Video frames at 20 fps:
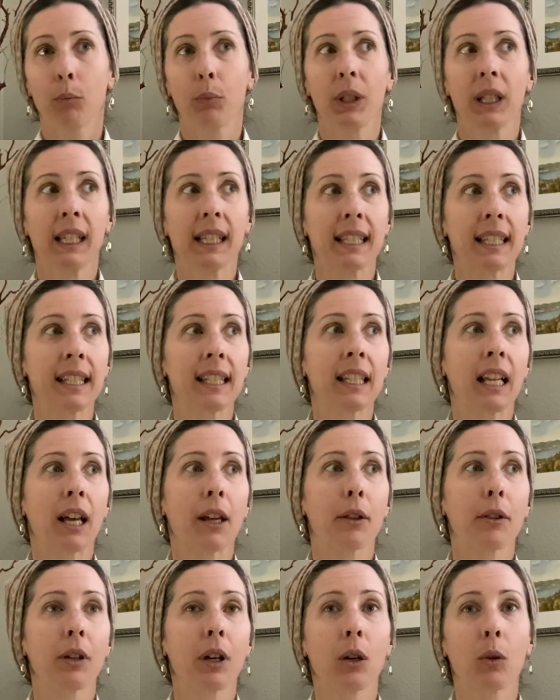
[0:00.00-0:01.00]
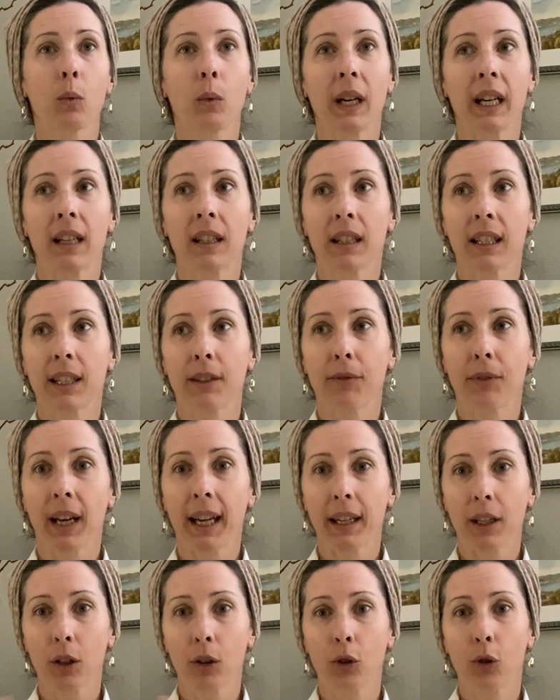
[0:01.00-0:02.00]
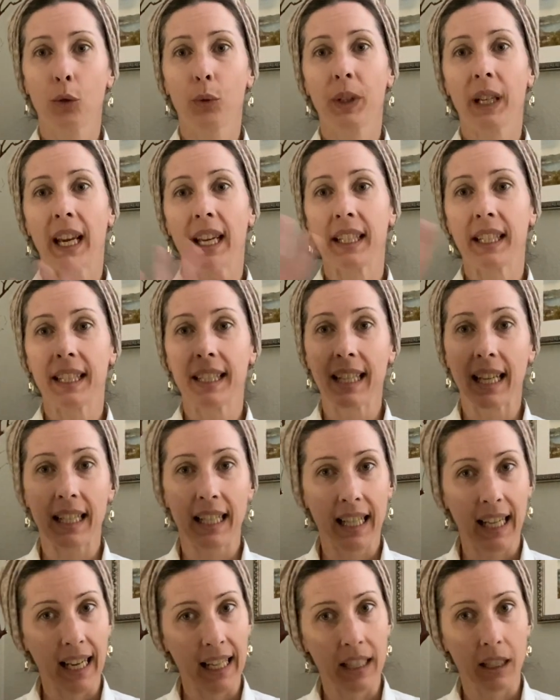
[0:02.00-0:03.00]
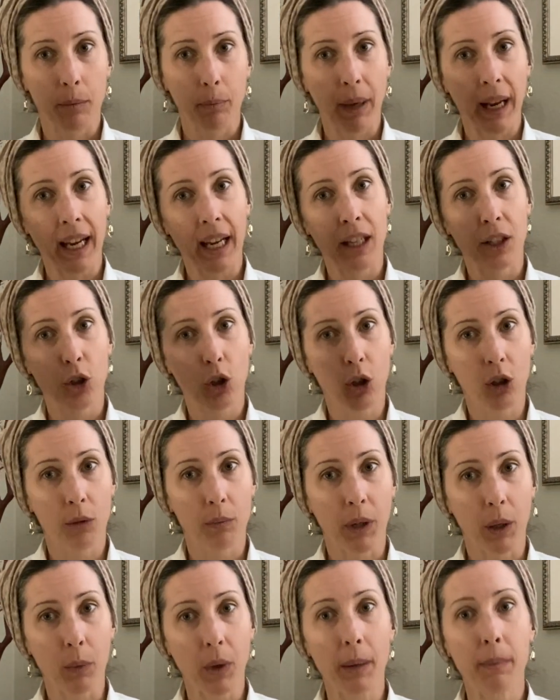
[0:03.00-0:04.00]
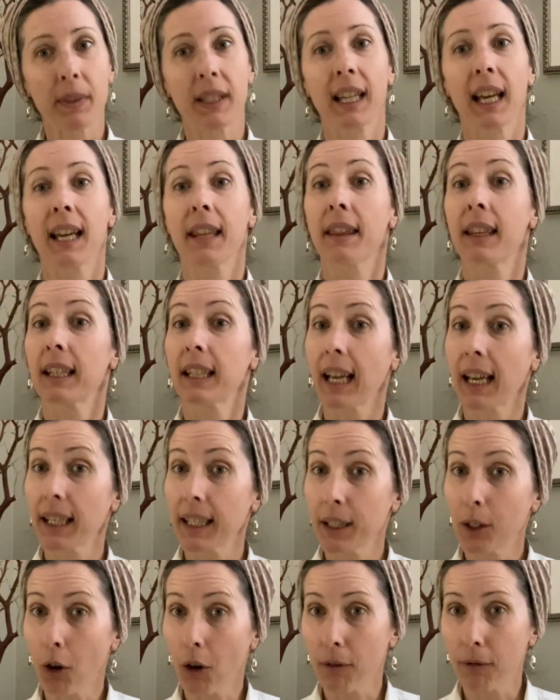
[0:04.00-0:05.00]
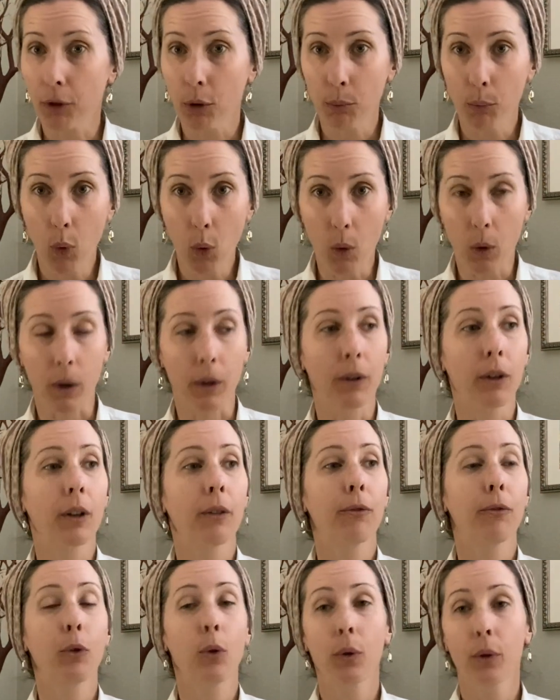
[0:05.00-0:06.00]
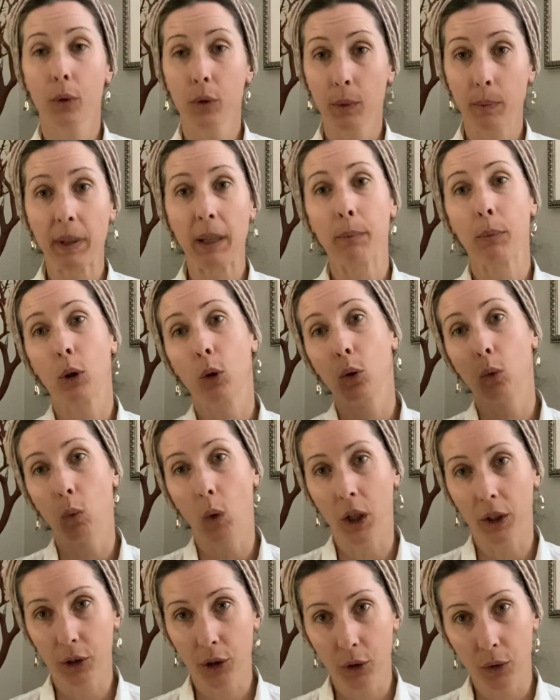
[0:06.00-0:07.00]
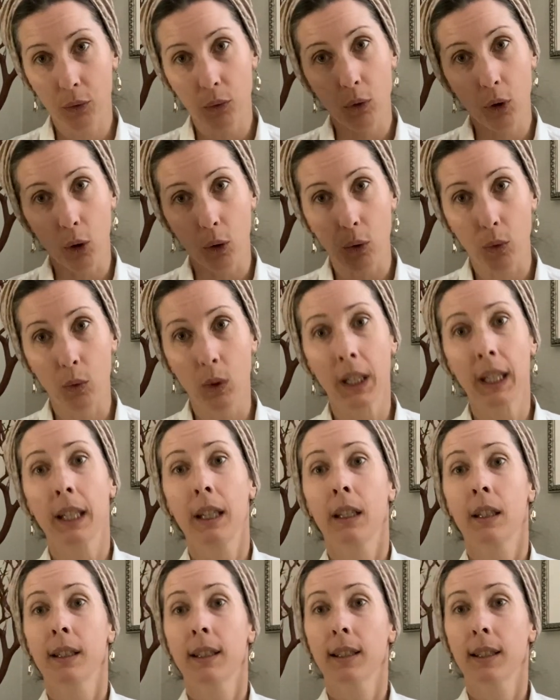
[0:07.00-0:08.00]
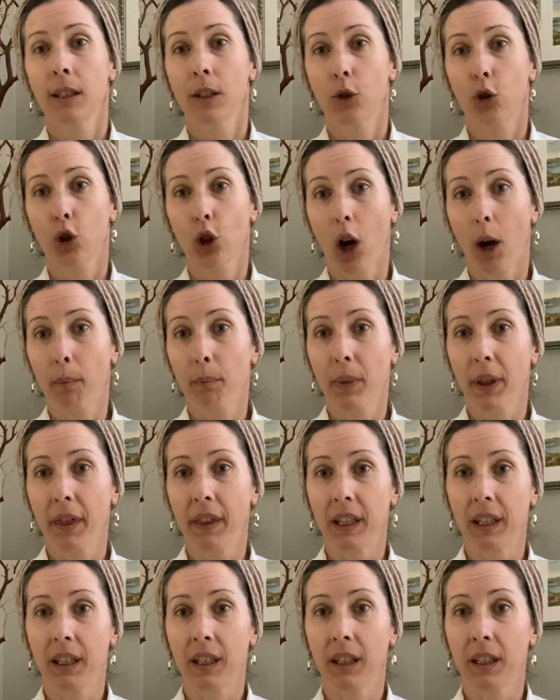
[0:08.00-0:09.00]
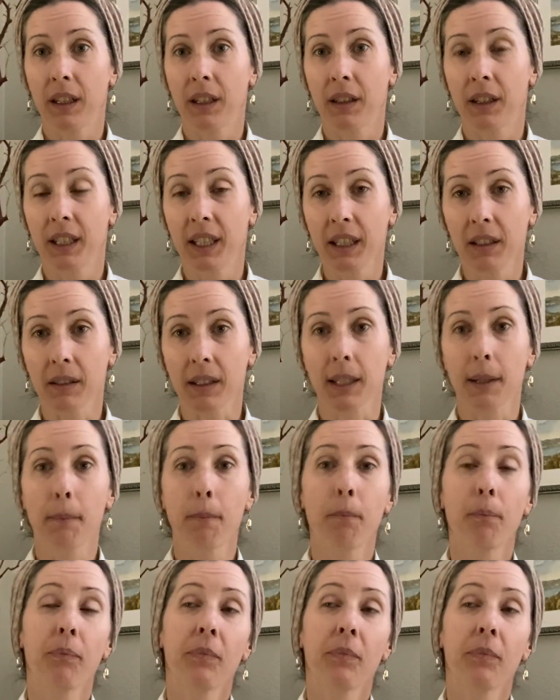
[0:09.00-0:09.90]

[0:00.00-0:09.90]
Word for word: Plus, I thought, well, if I create a dedicated page on my website, then I can offer more for those people who want to go shop the, the deals.